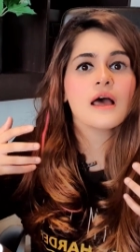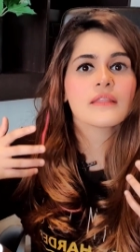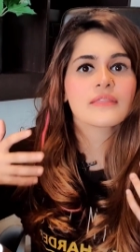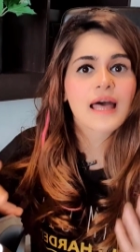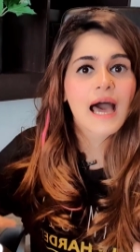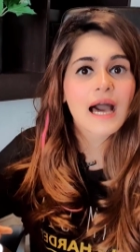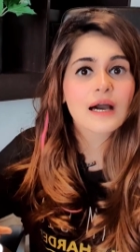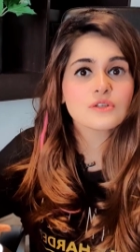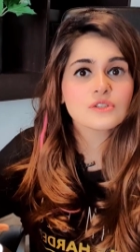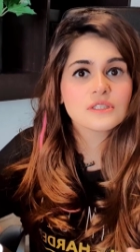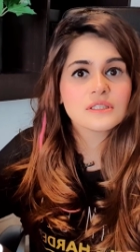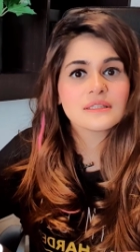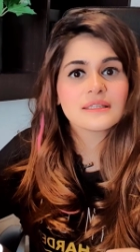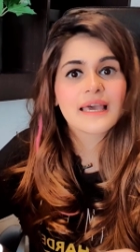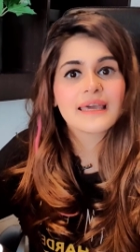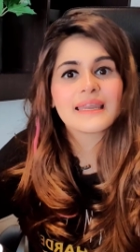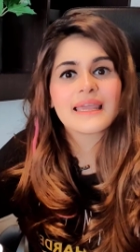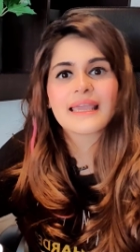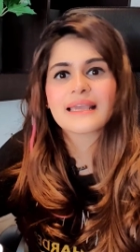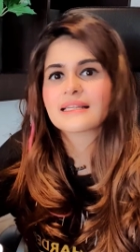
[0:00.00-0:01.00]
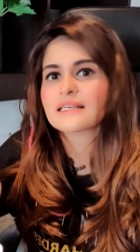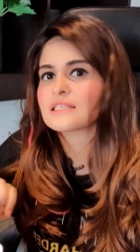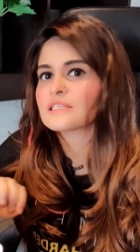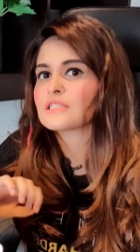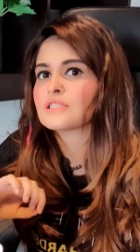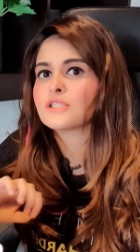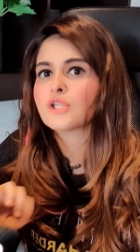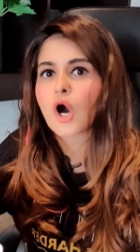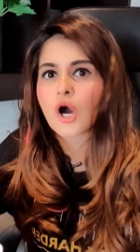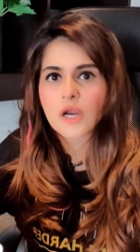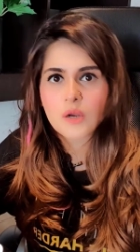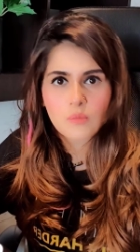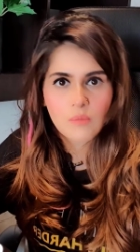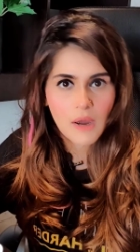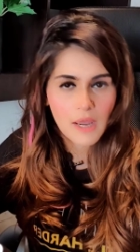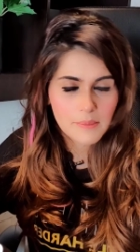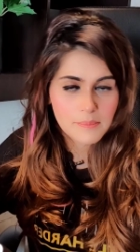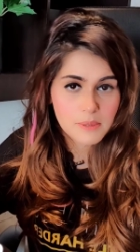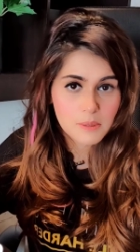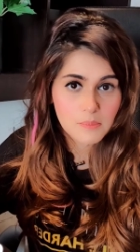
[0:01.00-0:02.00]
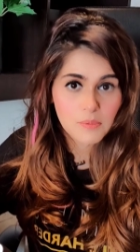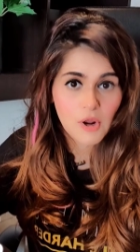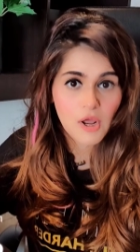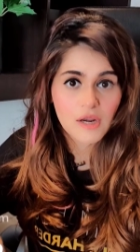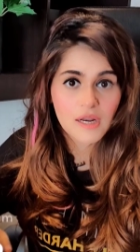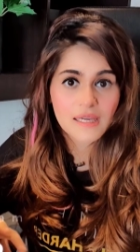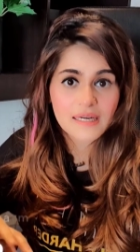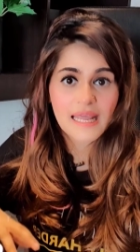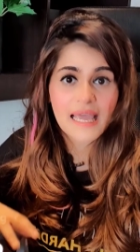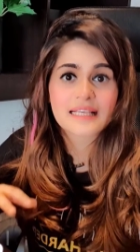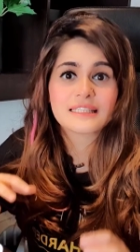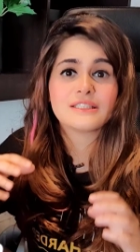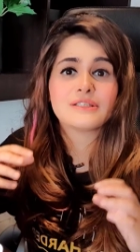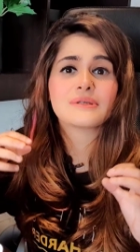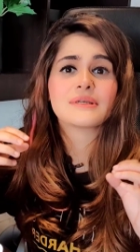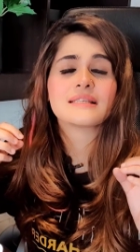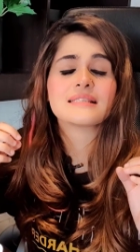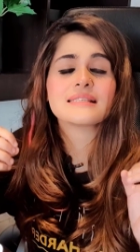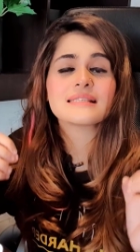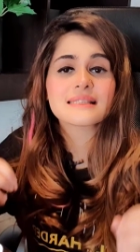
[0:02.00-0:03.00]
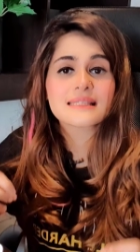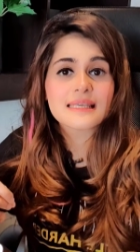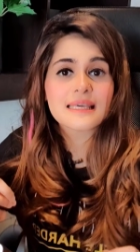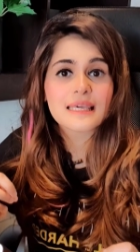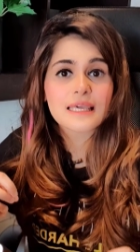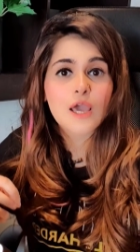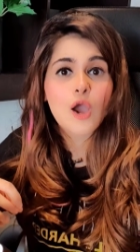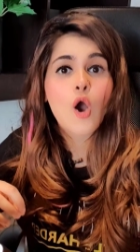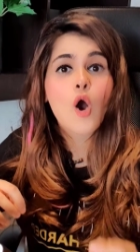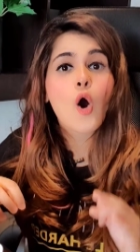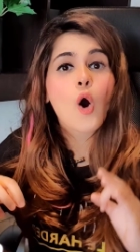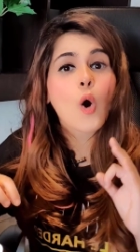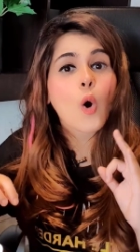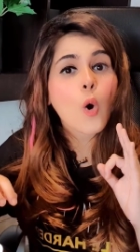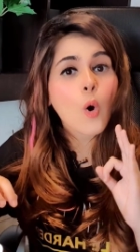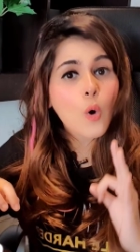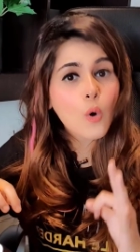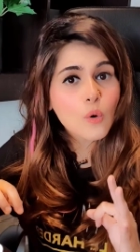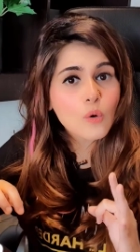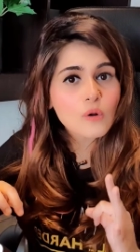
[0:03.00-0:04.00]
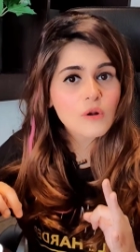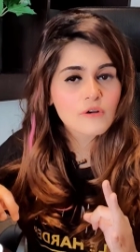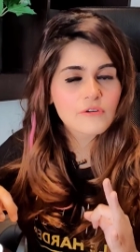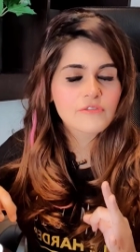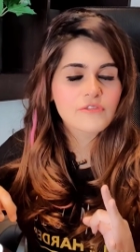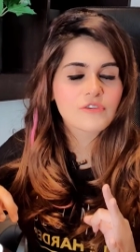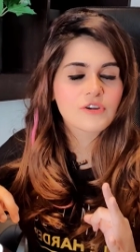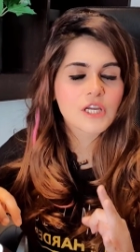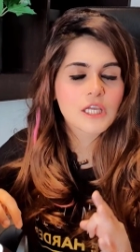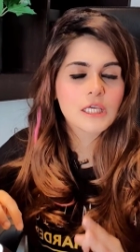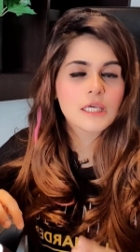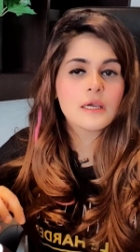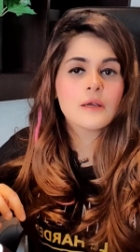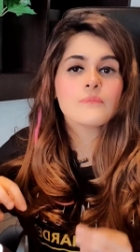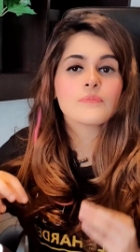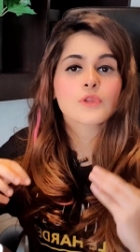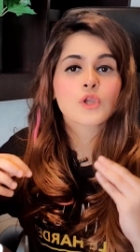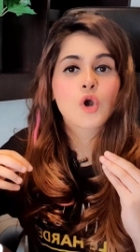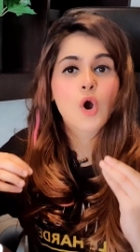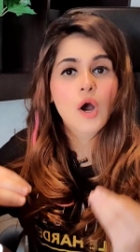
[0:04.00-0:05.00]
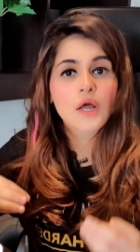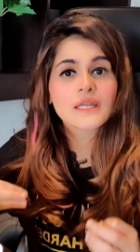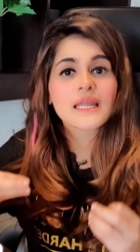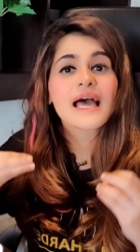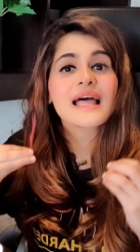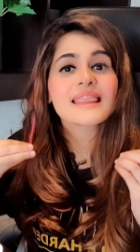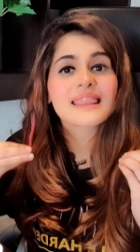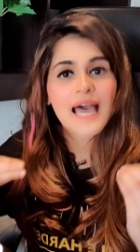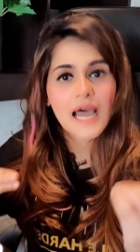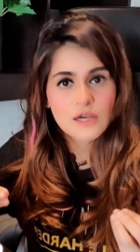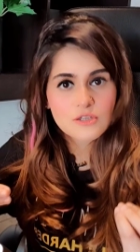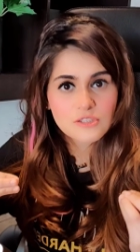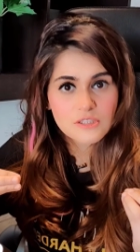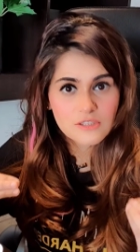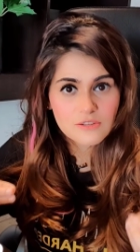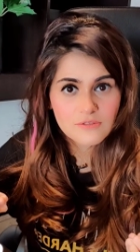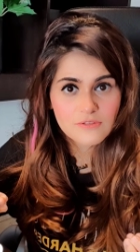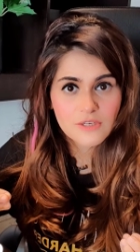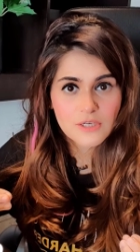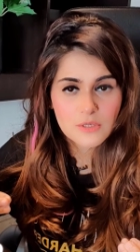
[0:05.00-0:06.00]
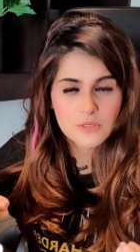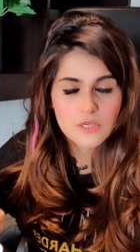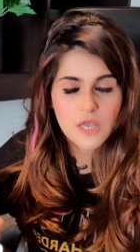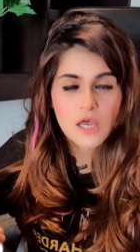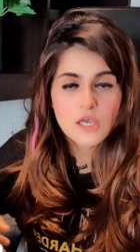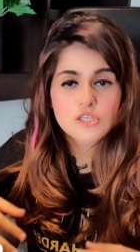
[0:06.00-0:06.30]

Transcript: 1000, then it is not a viable product. As you can see, all of three got 1000 reviews.